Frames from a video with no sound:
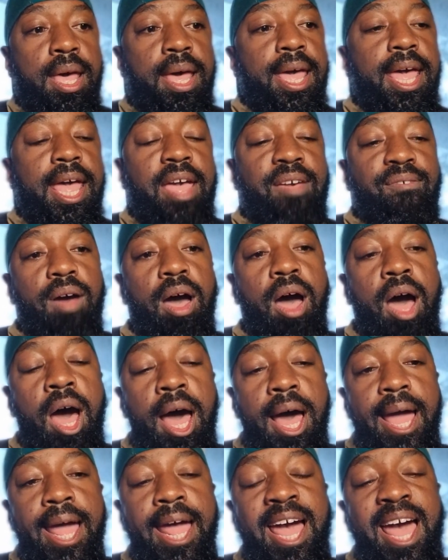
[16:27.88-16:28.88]
if
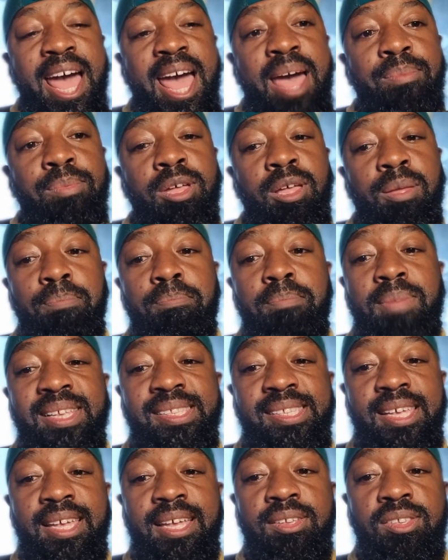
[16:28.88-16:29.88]
I am
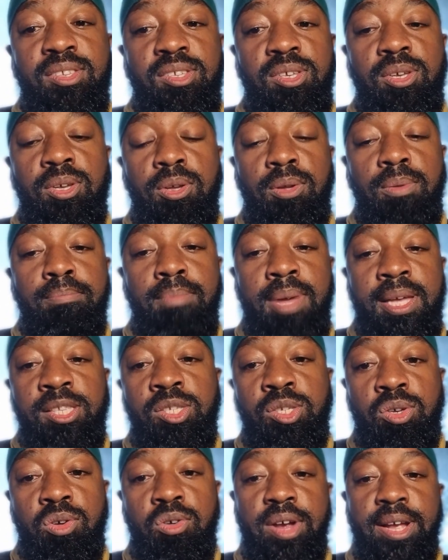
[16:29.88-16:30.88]
committing to
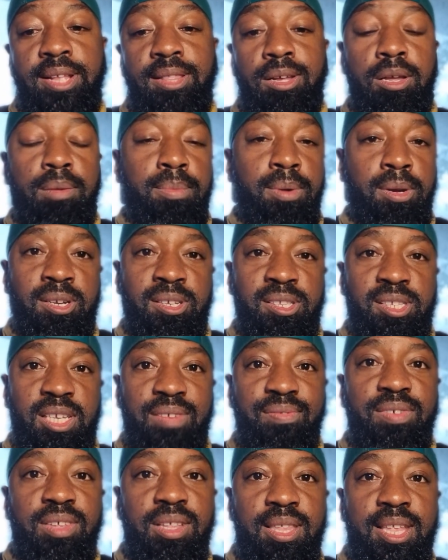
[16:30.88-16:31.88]
mentoring the community
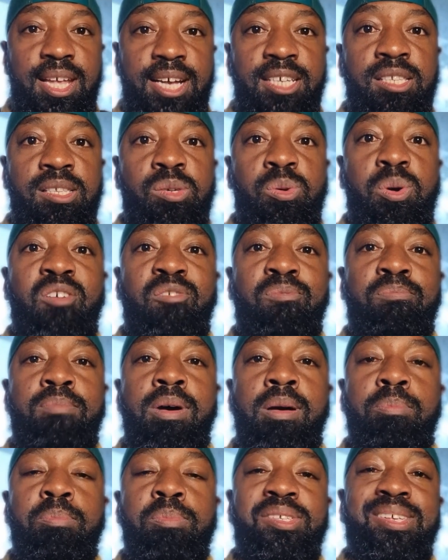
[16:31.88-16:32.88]
for the next 12
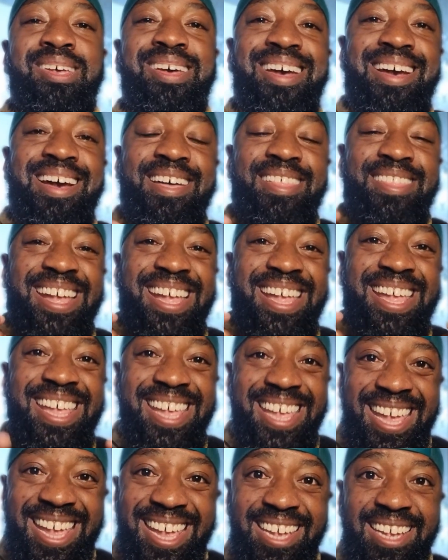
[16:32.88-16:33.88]
months, the
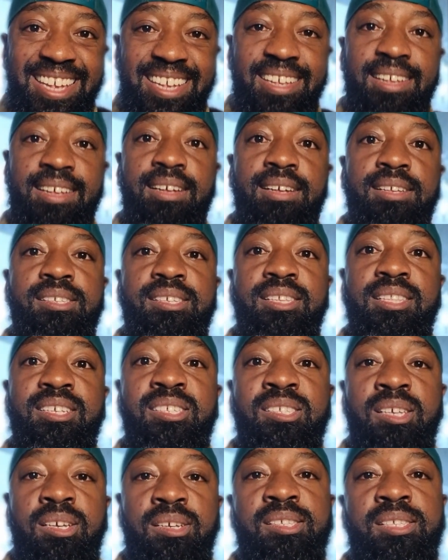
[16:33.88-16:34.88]
key to the
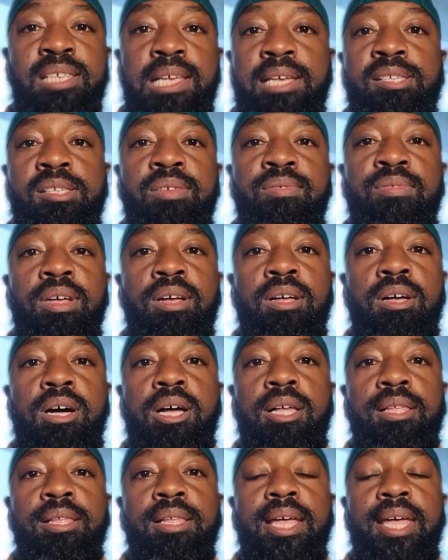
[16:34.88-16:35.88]
success of the
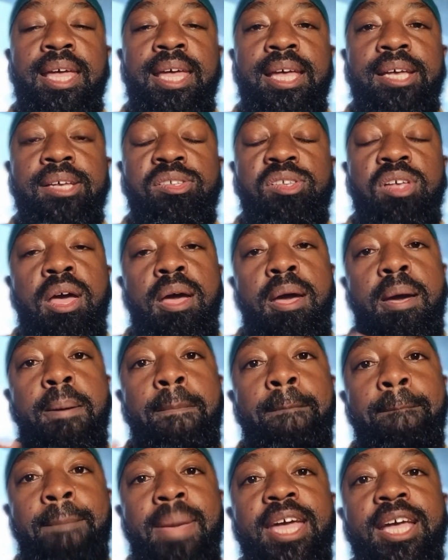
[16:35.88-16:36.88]
garden is
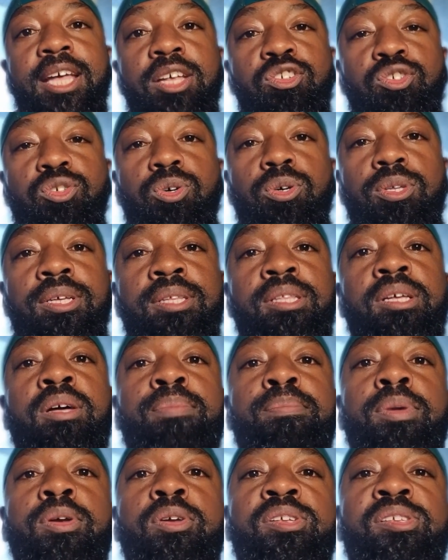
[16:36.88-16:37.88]
making sure that the
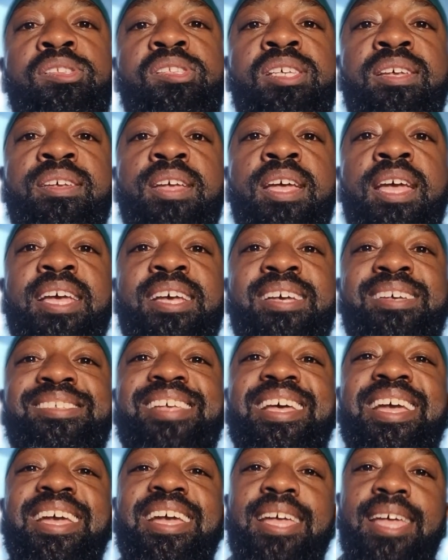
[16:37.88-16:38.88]
community is
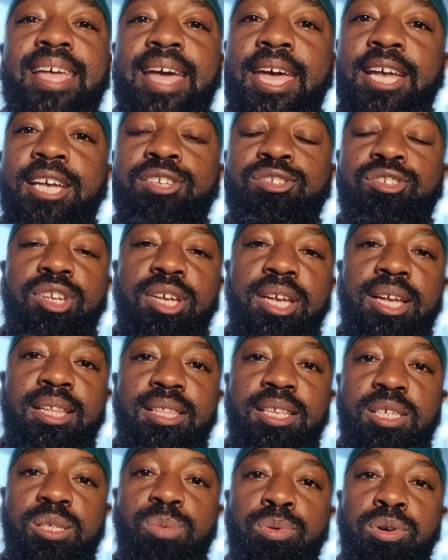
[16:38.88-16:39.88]
engaged in
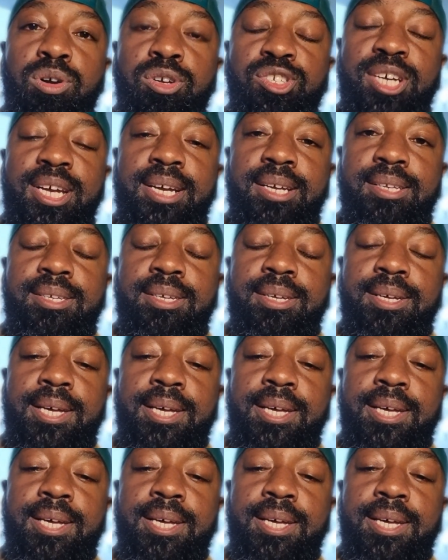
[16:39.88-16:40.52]
this project.